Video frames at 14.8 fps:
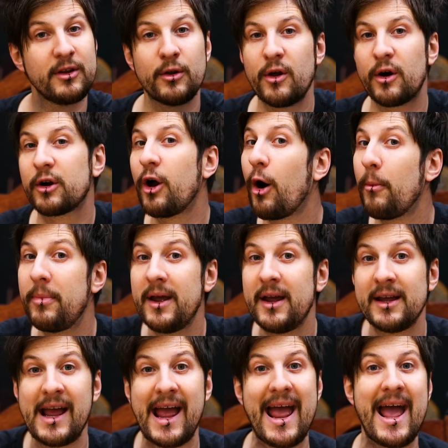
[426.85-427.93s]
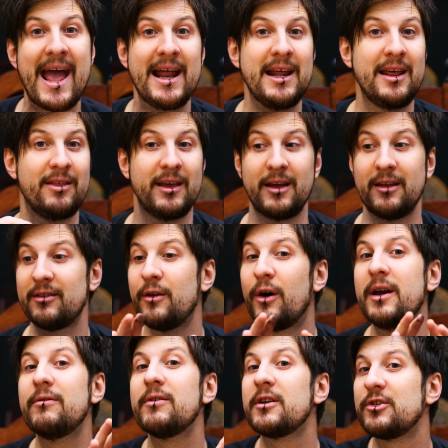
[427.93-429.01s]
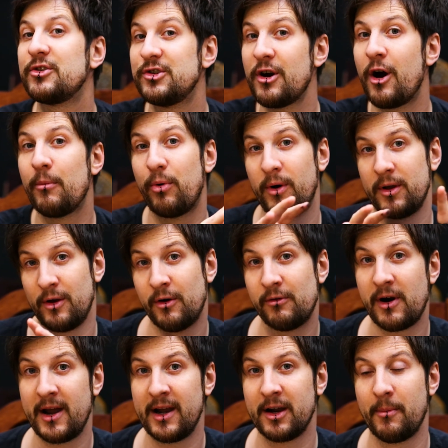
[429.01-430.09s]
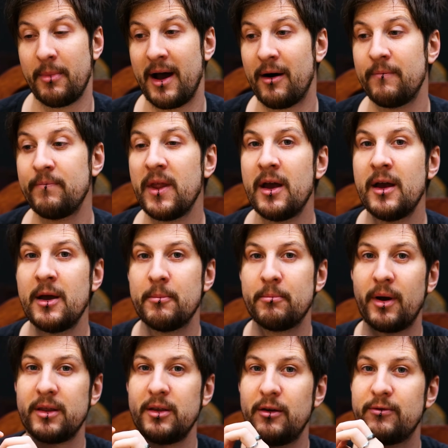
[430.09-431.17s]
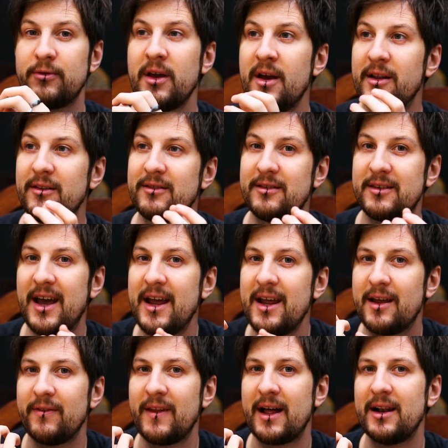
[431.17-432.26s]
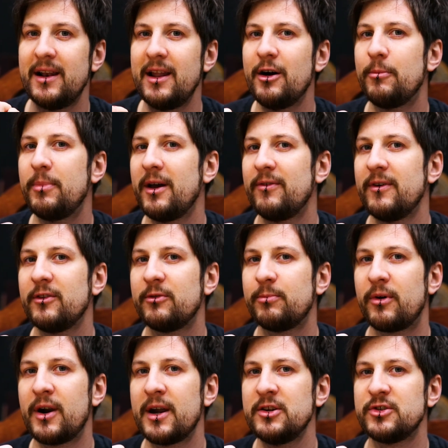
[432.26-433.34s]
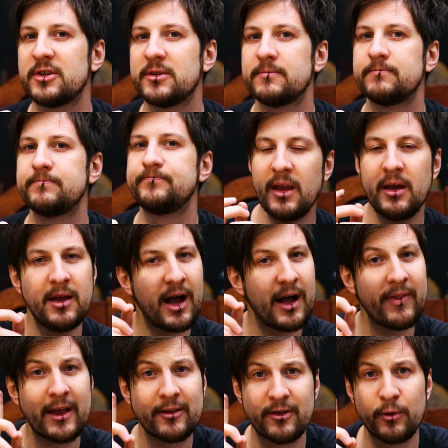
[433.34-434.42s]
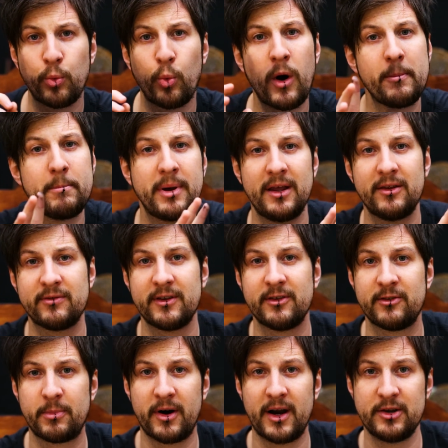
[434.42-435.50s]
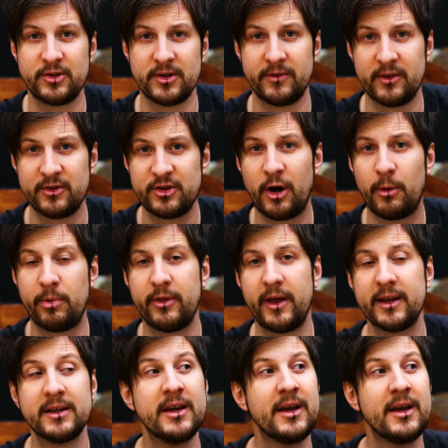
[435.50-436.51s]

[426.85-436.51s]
You're not copying anything. It's not even a shop what you're writing about, but you've taken that little bit of inspiration. And that's just one piece of inspiration, the shop thing.